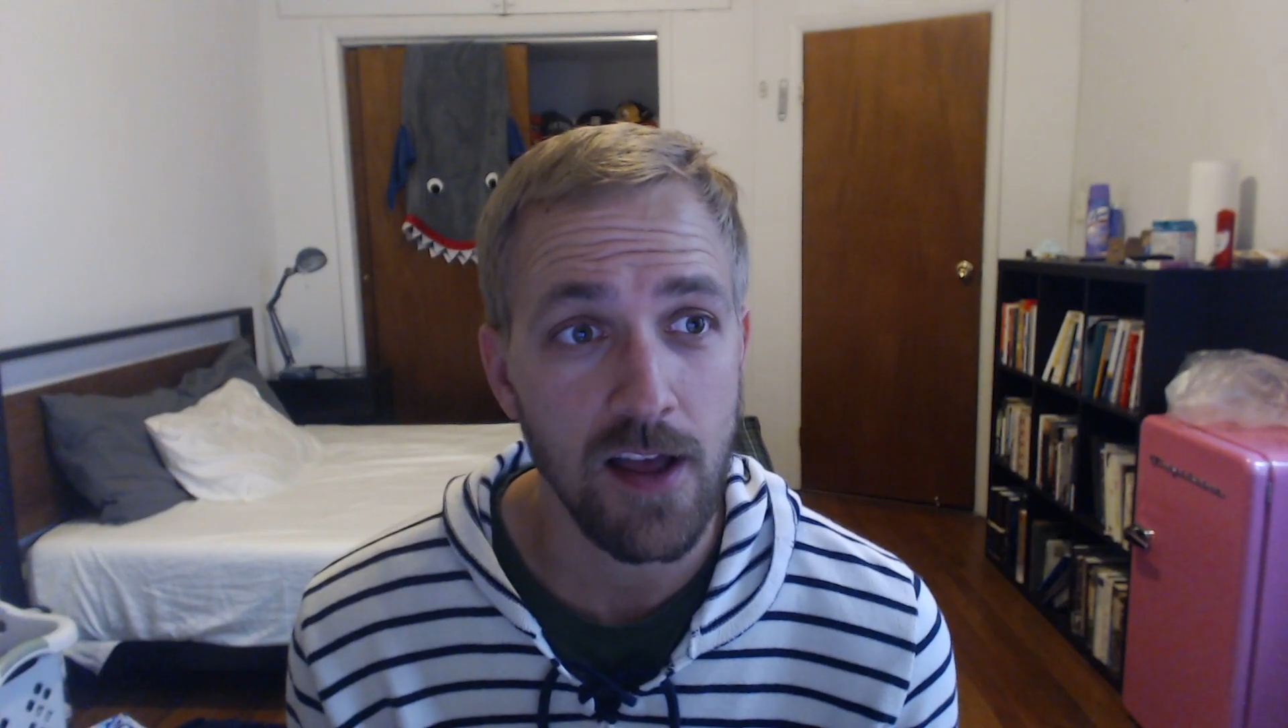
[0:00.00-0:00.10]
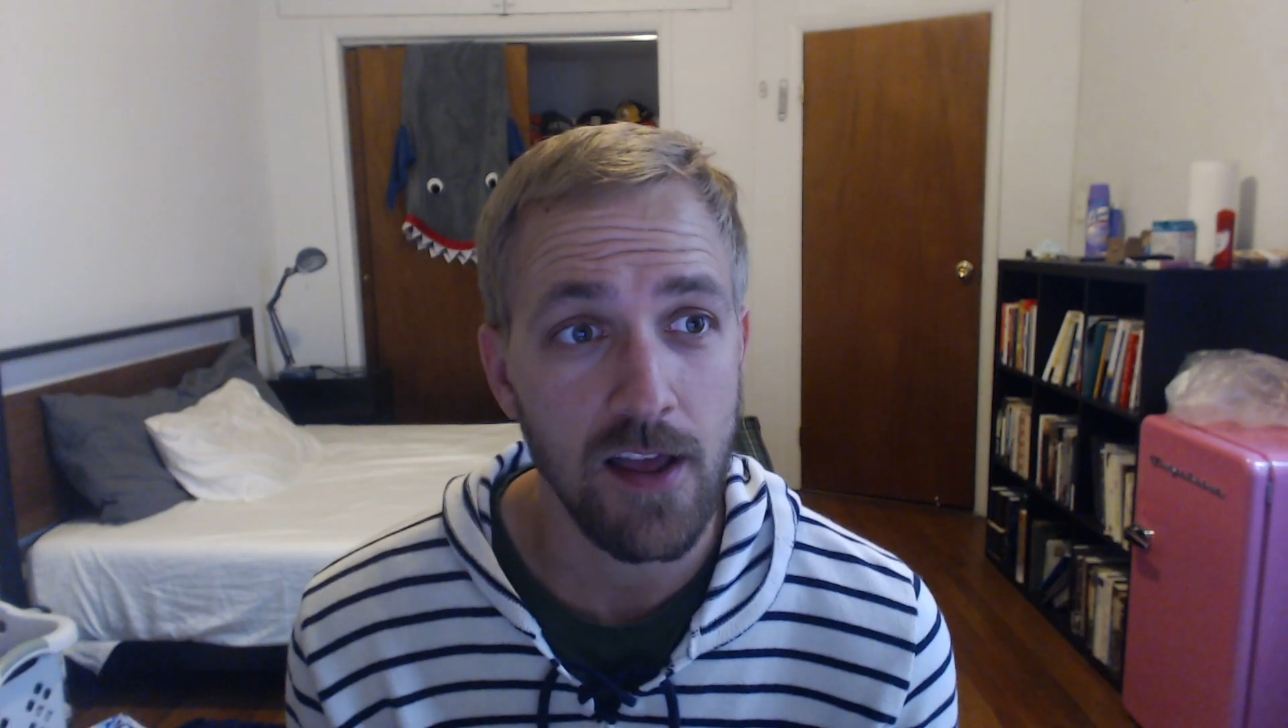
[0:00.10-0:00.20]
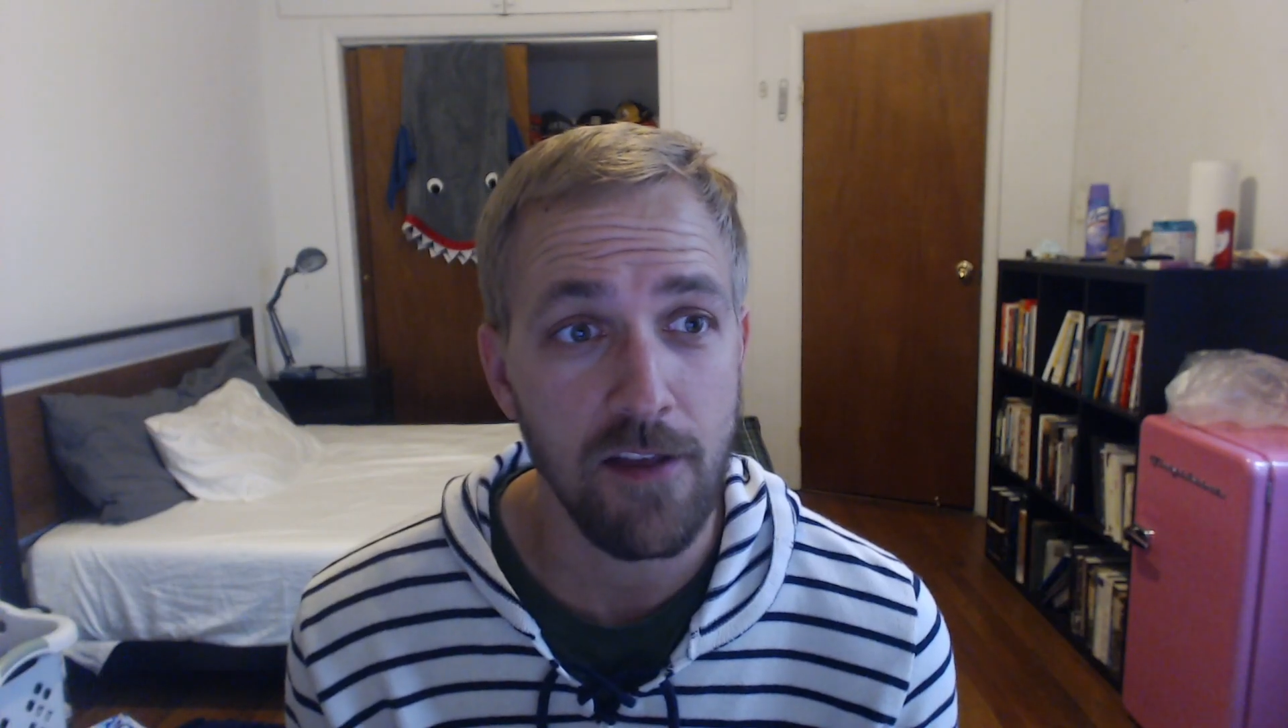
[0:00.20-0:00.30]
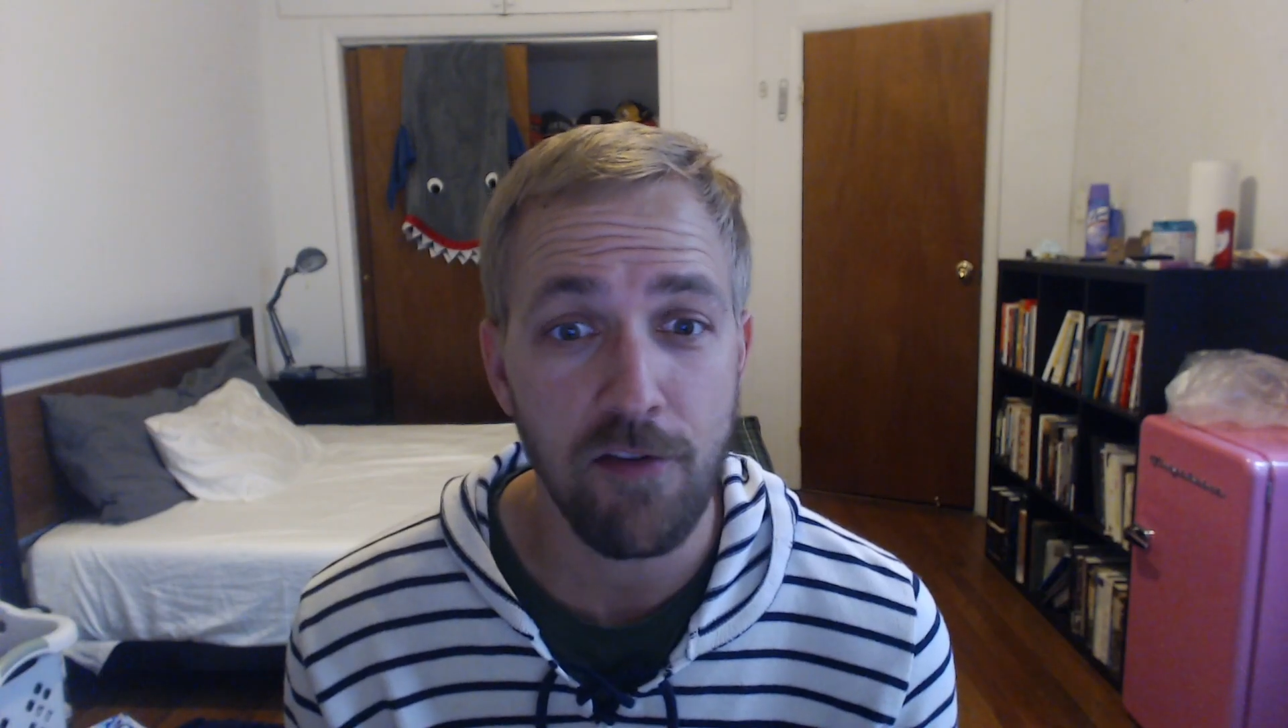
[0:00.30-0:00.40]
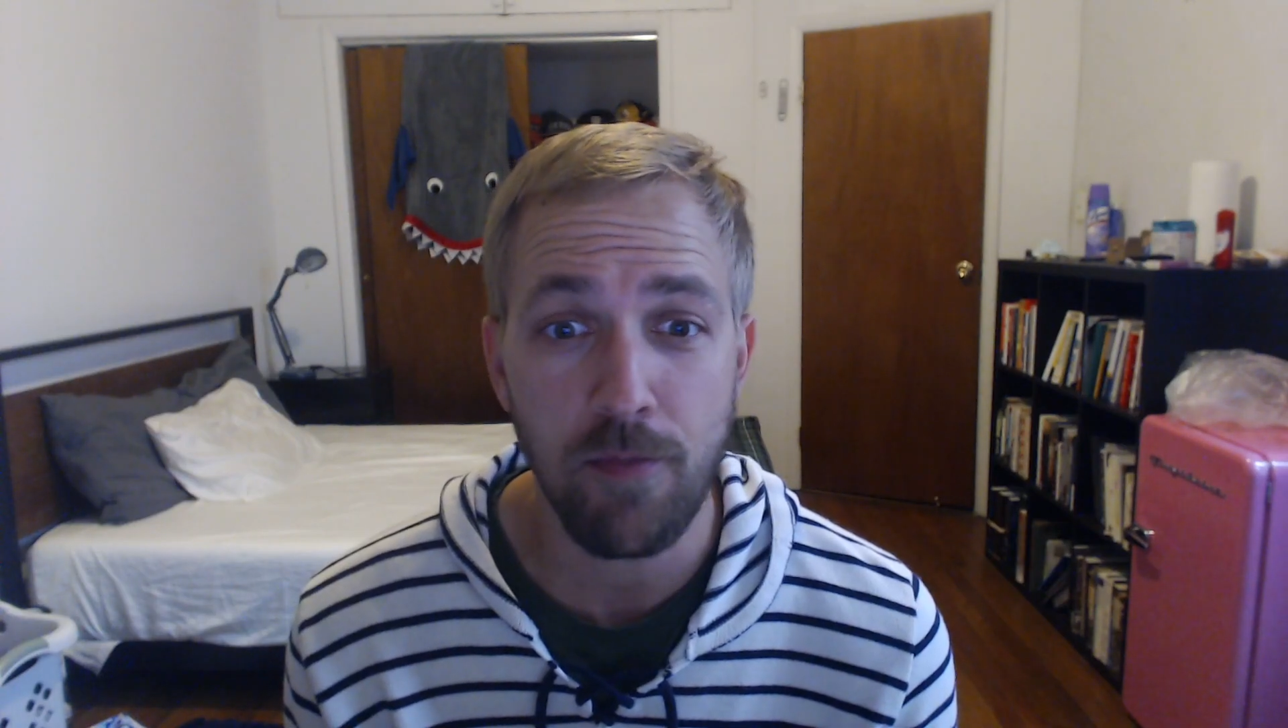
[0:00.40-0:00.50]

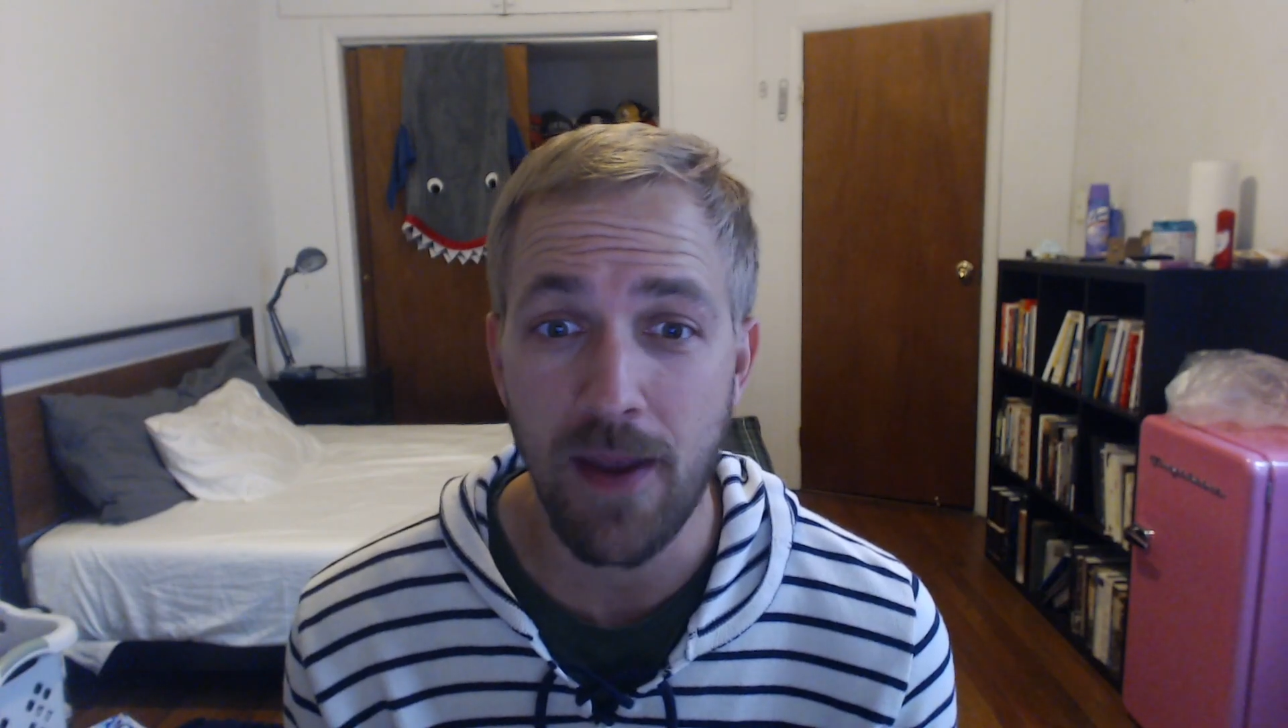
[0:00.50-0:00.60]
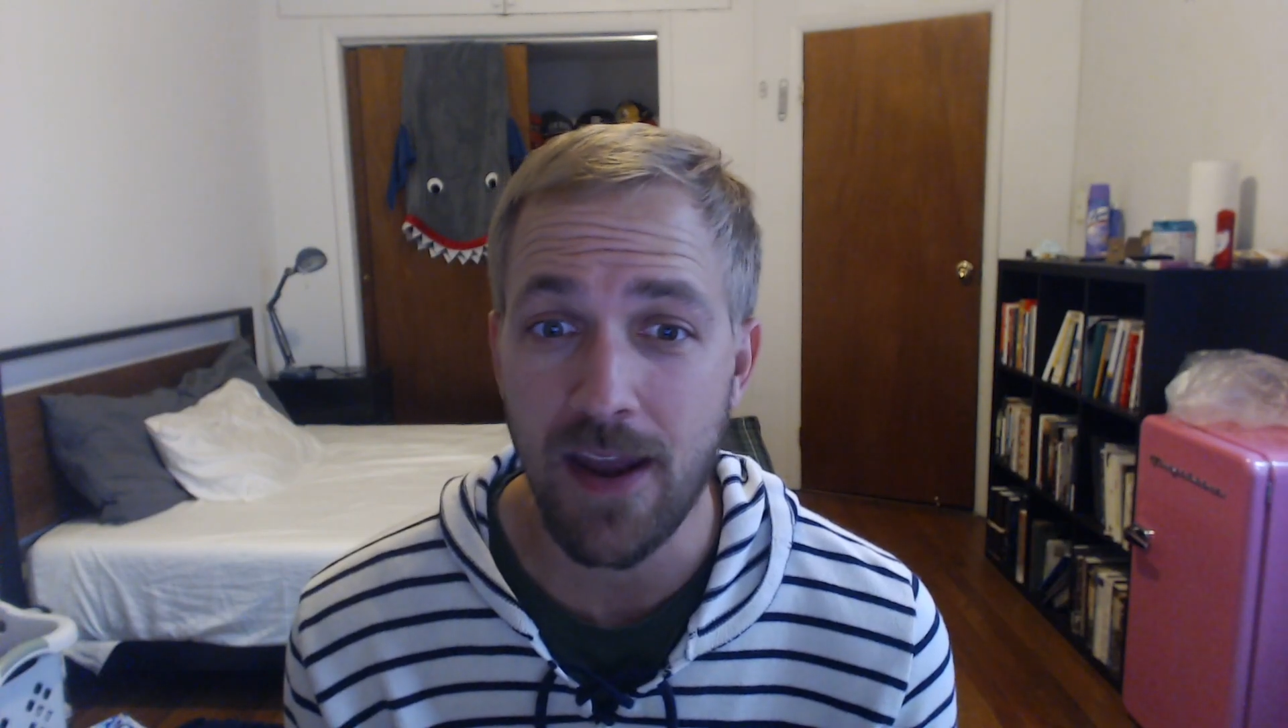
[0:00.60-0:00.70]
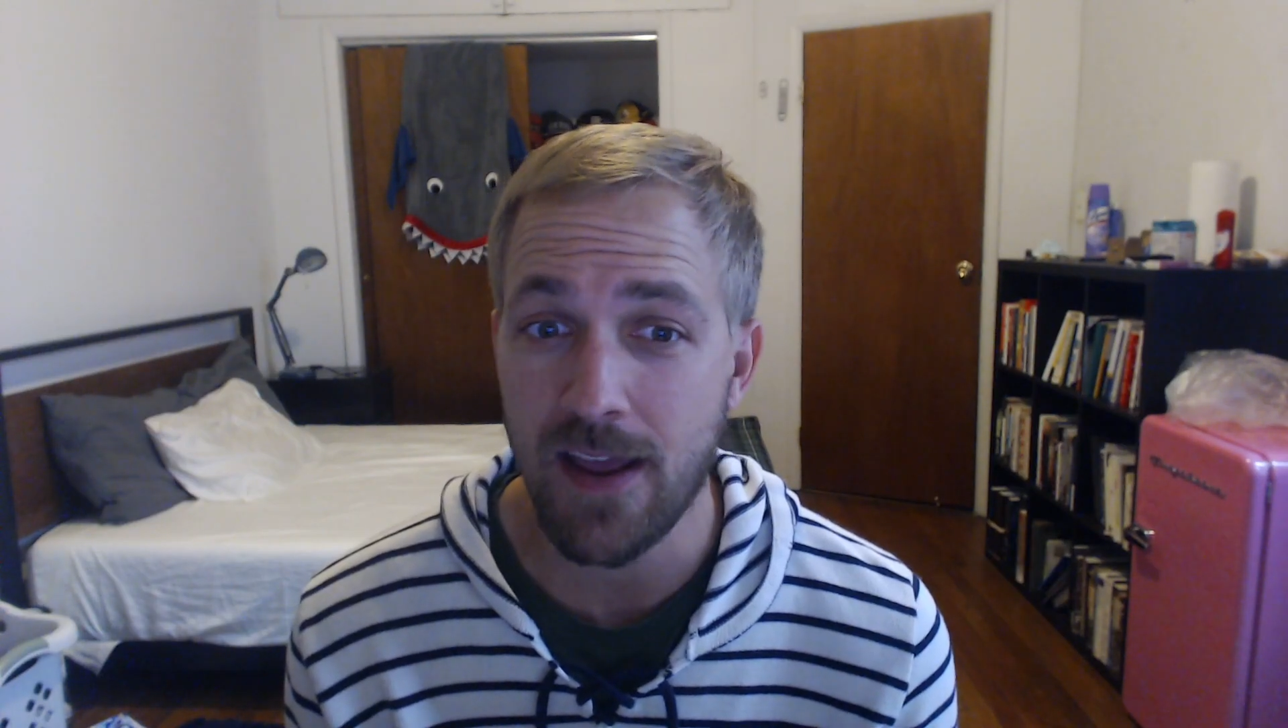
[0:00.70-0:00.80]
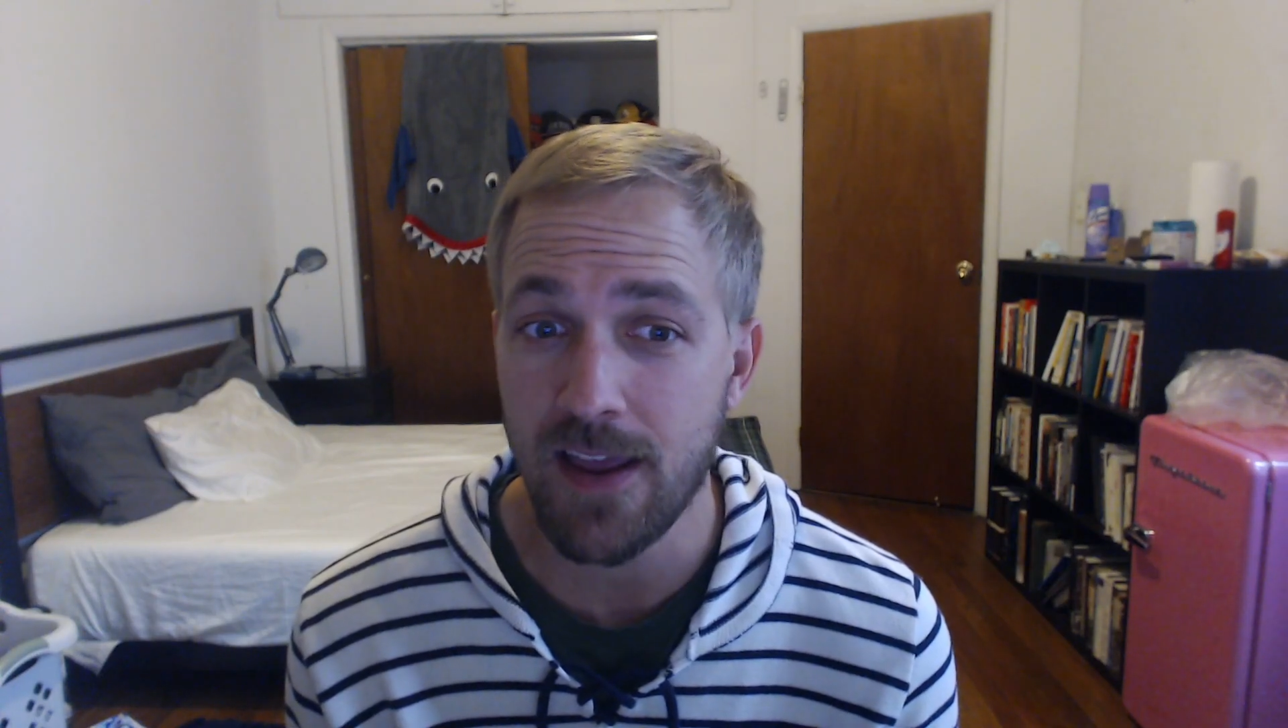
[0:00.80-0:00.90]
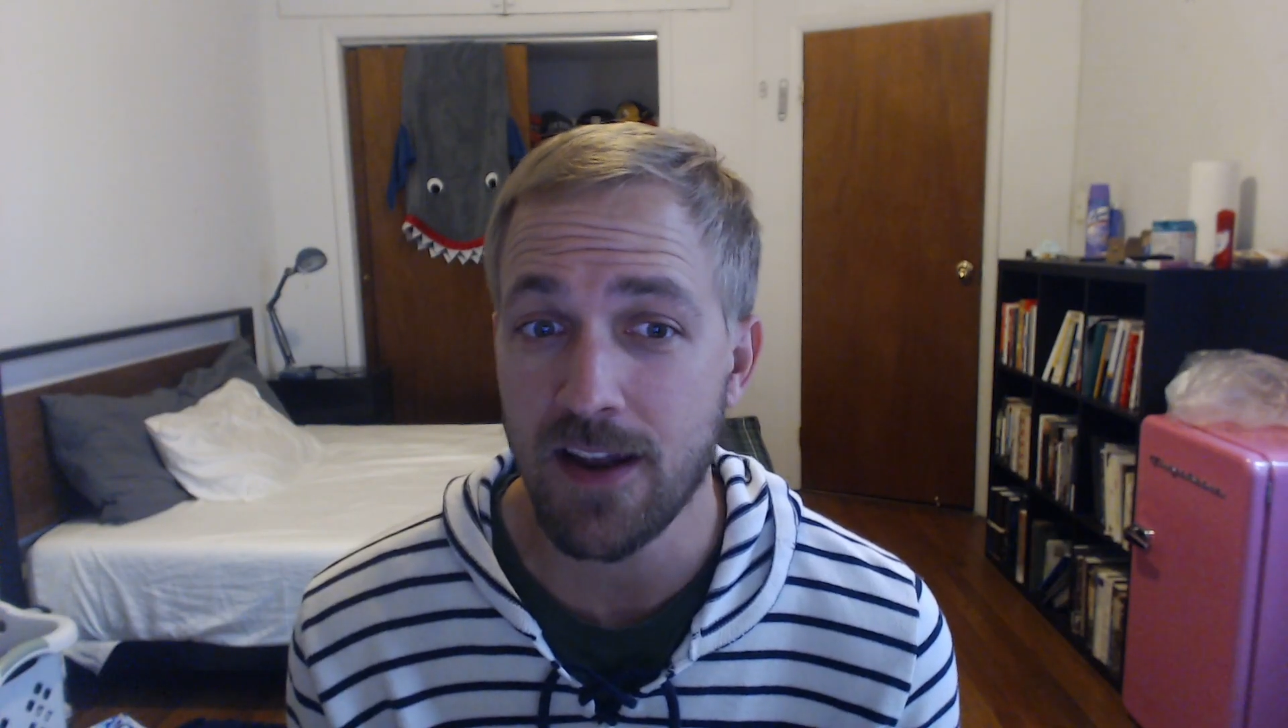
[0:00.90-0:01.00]

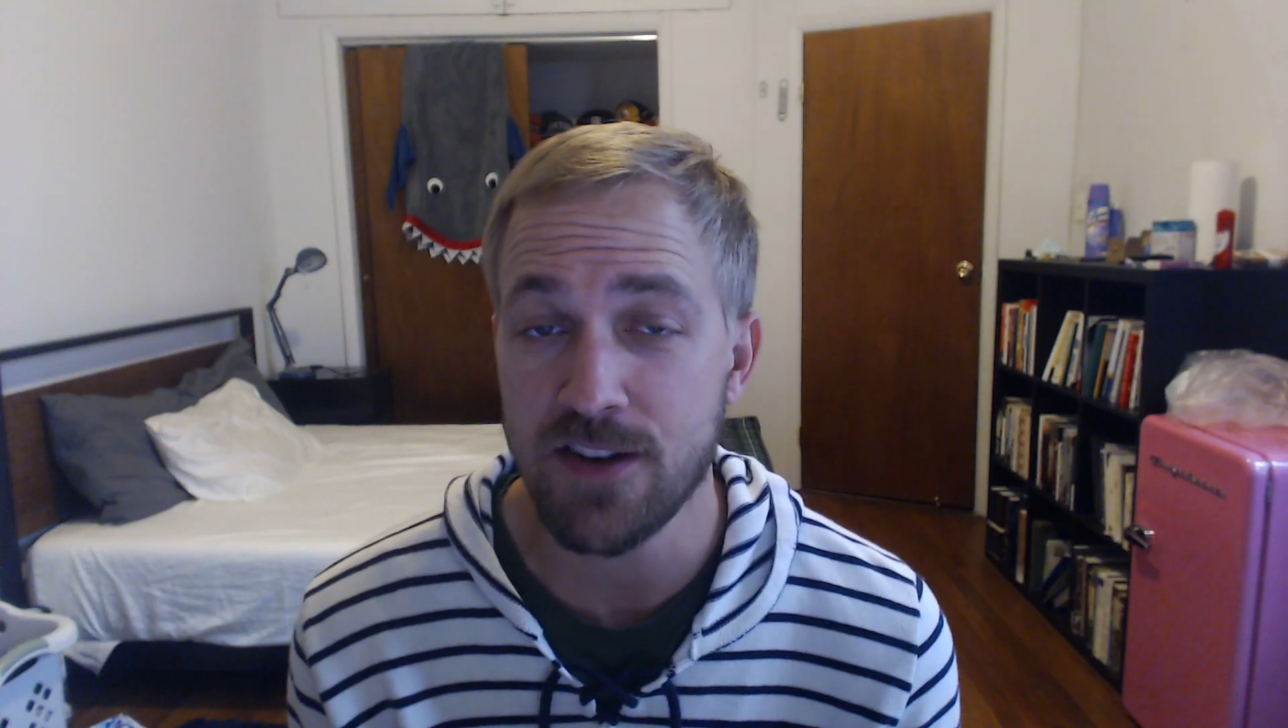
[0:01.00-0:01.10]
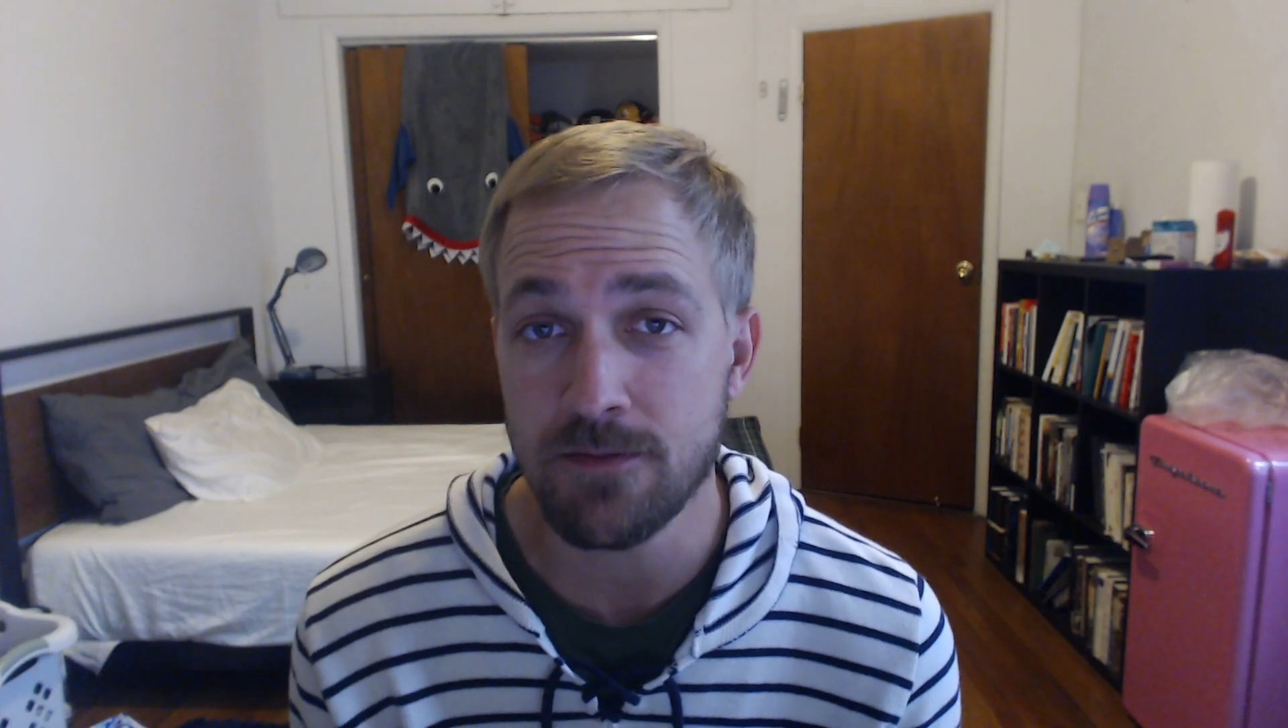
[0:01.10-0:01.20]
Hispanic and